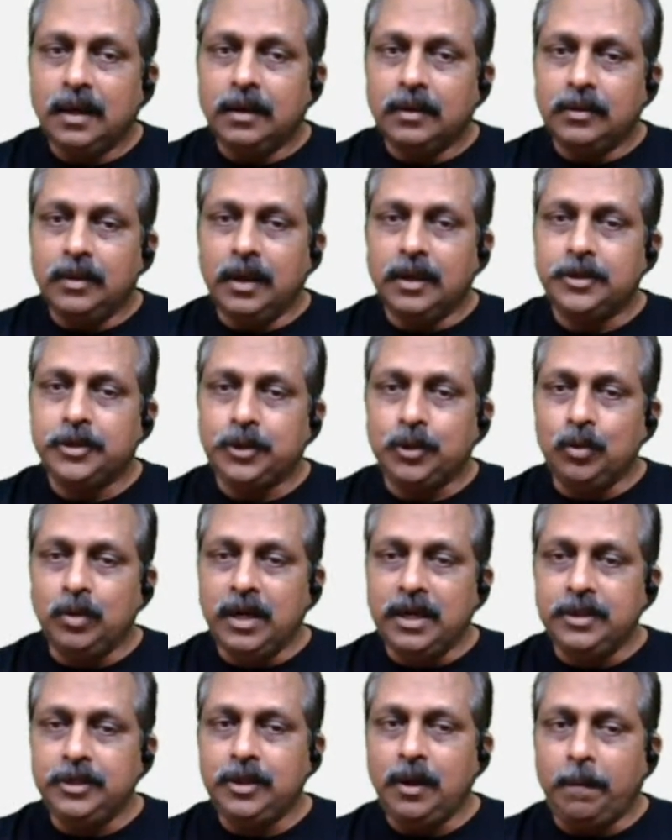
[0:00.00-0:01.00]
The
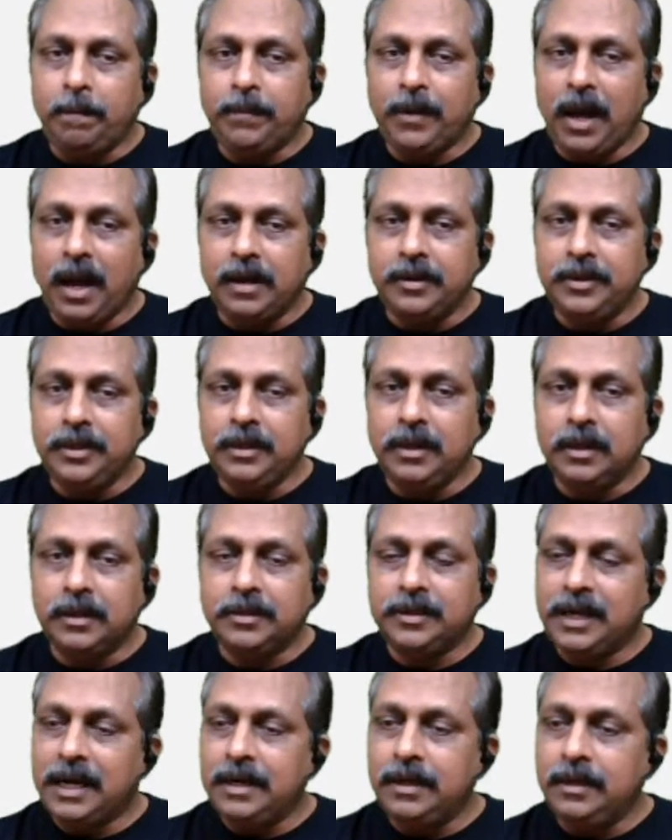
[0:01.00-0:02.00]
students are planning a
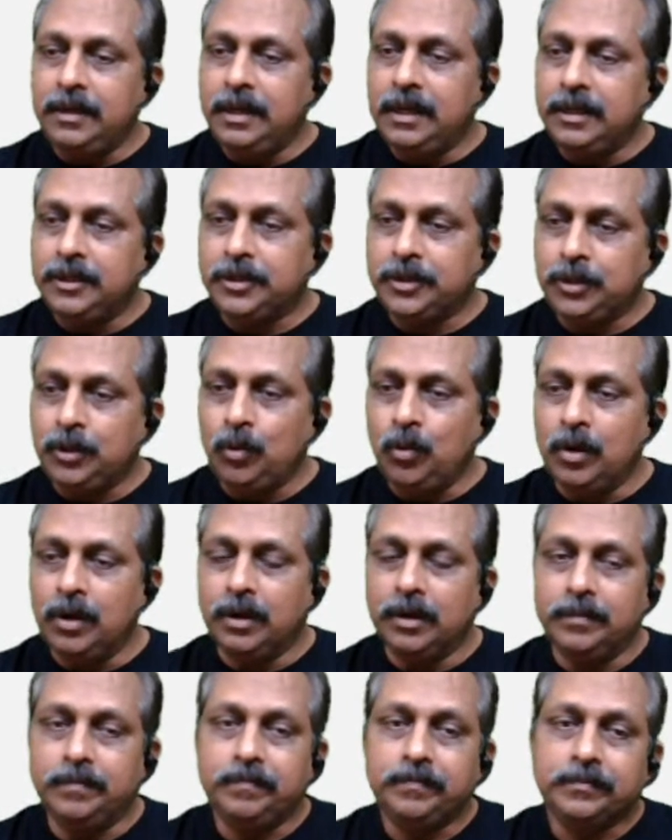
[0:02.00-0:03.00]
10 days
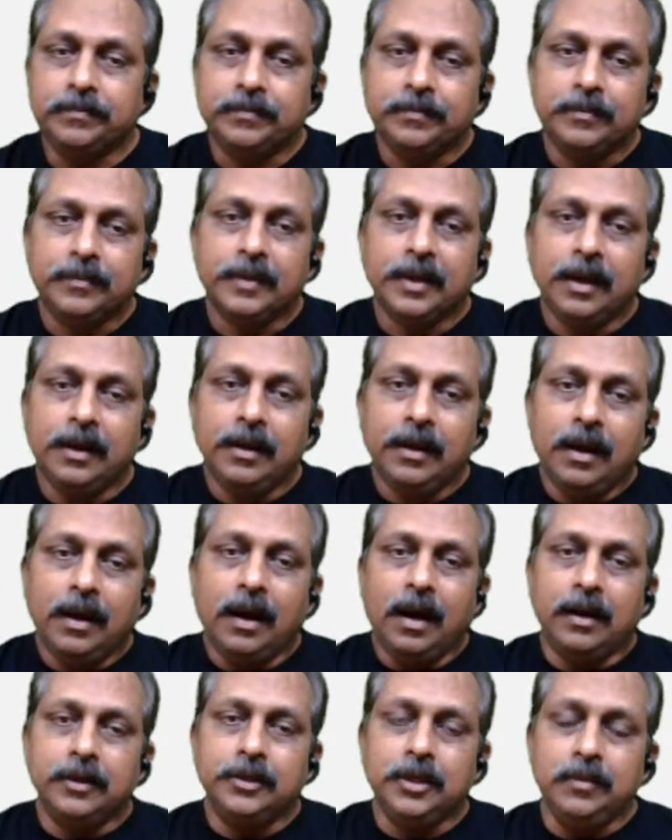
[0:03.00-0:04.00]
tour.
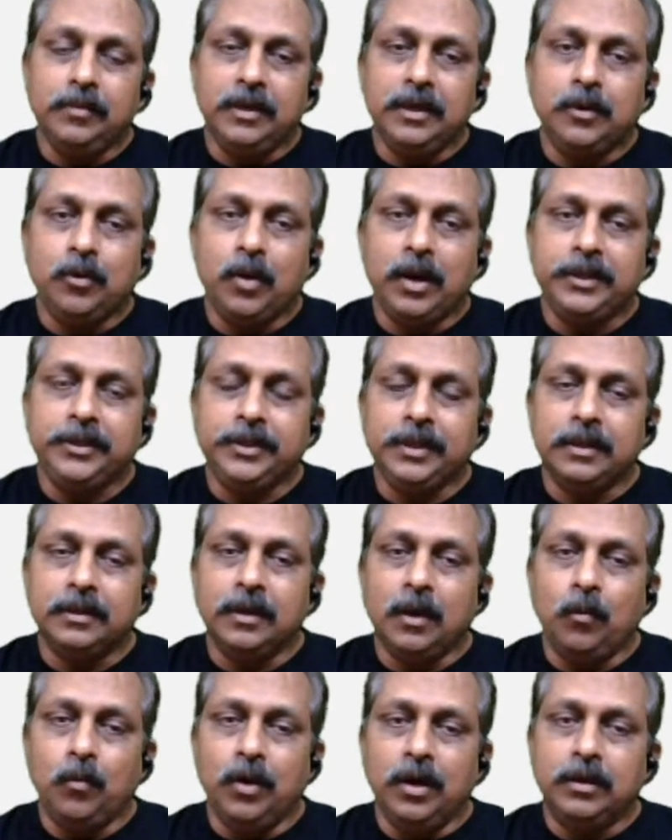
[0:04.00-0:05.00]
Answer my question.
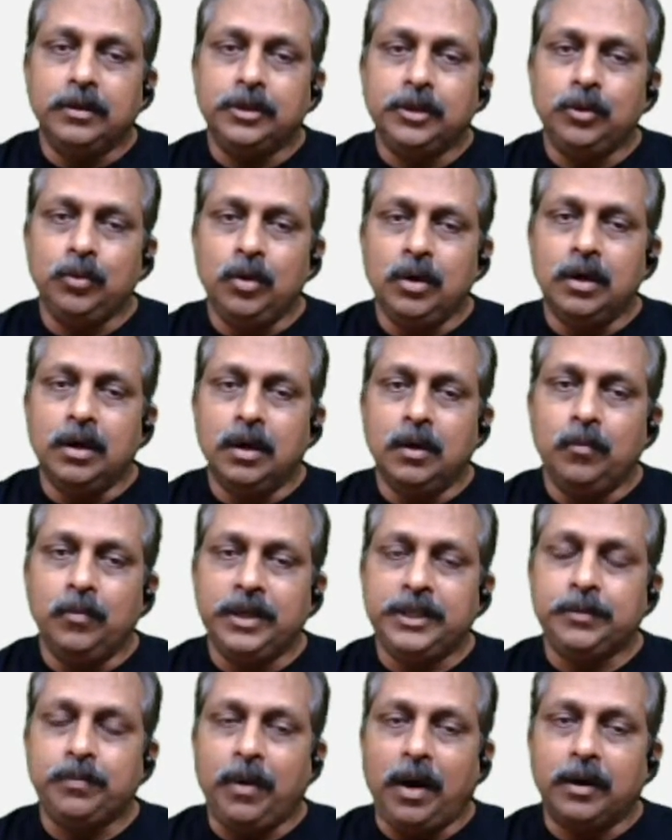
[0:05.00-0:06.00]
The word tour,
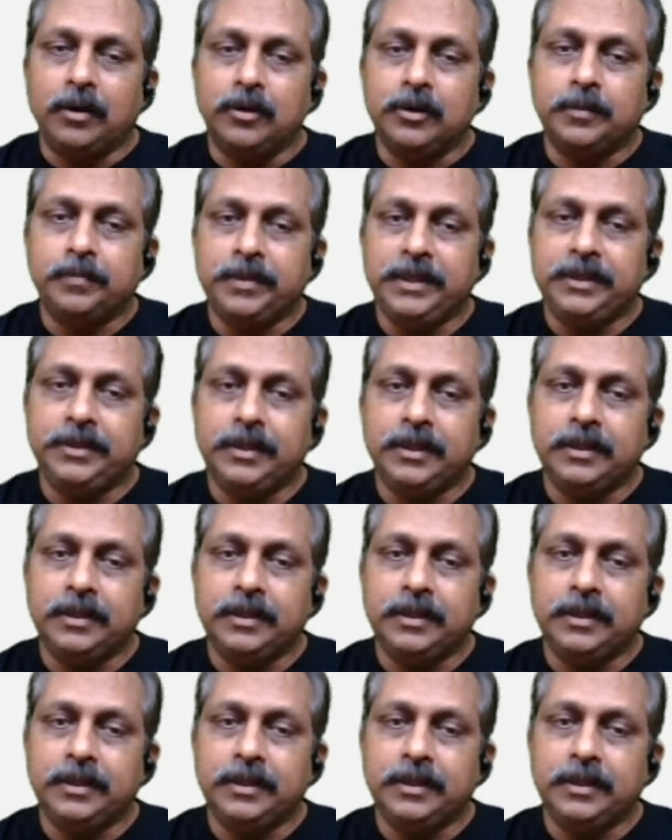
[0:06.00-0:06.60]
which part of speech